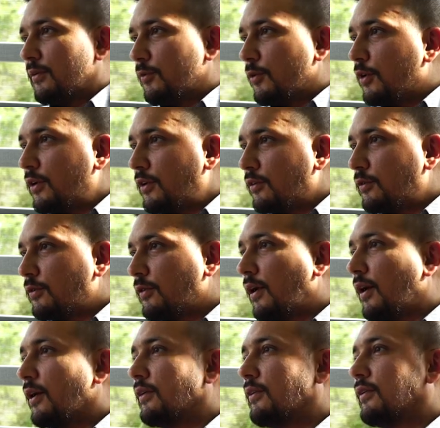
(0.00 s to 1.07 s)
I'm working too
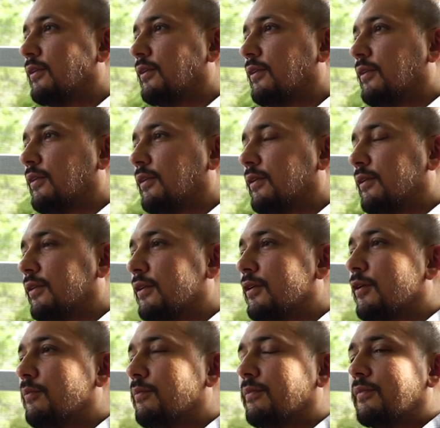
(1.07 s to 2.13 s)
hard, you
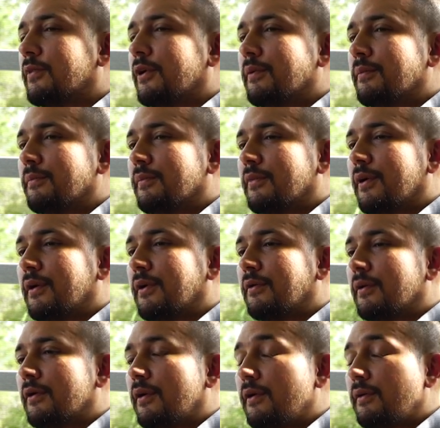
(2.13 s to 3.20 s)
know,
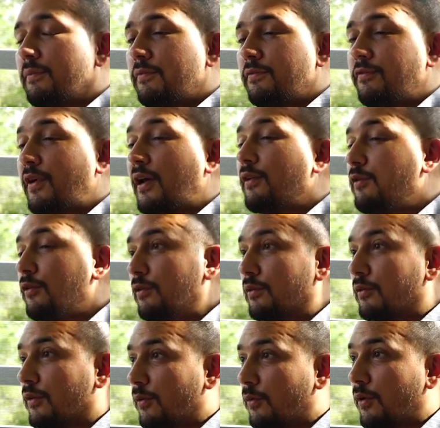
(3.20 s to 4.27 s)
I value
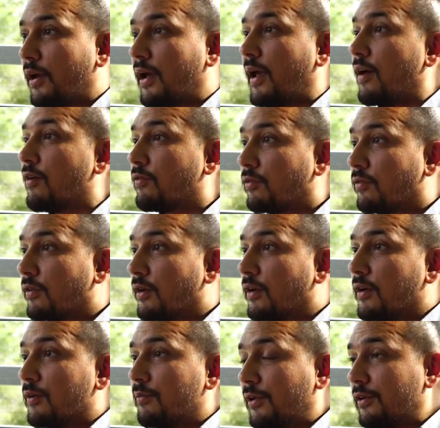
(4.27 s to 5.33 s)
what I have
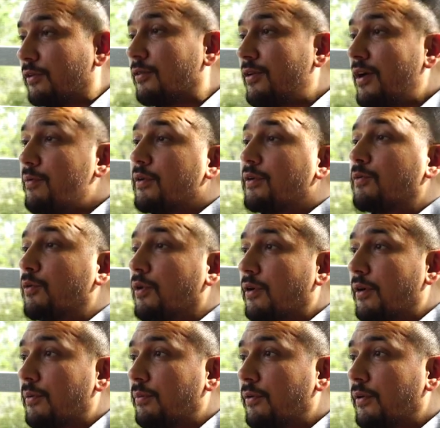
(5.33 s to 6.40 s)
because of how much
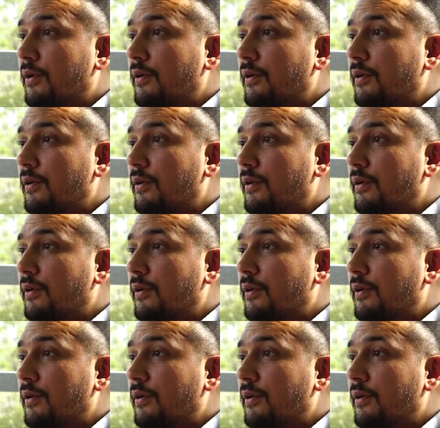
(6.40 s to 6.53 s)
work I put